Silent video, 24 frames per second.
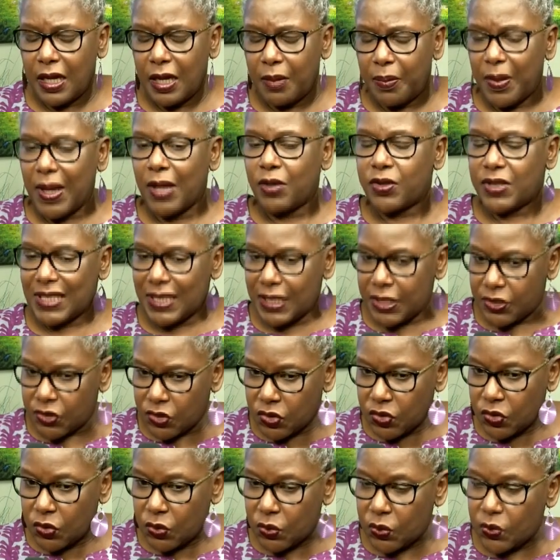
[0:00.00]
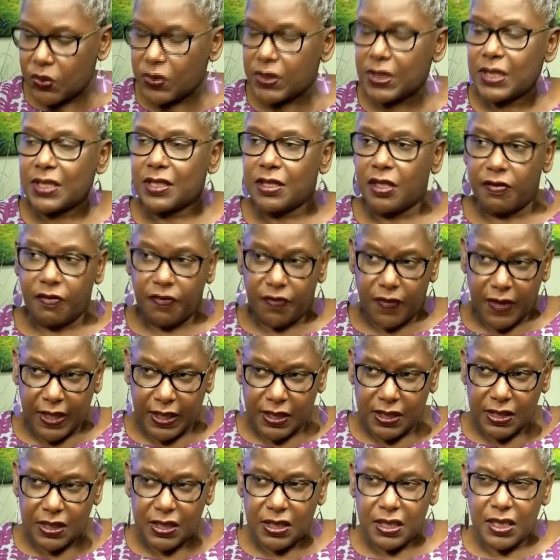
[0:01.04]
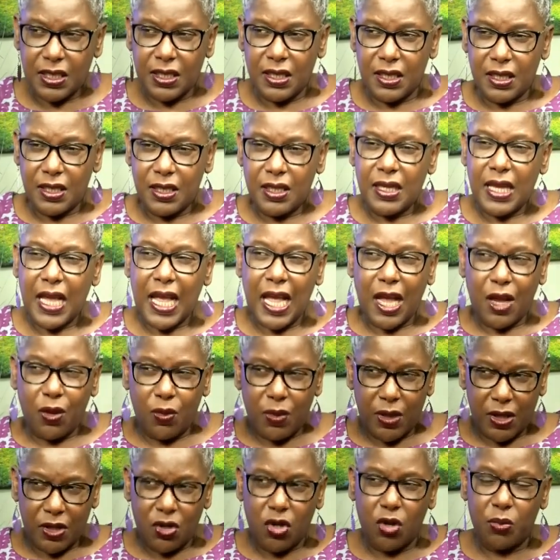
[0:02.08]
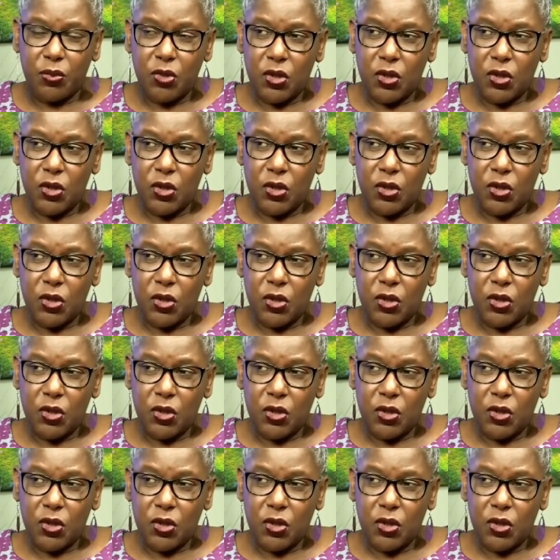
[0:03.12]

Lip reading: about issues that affect our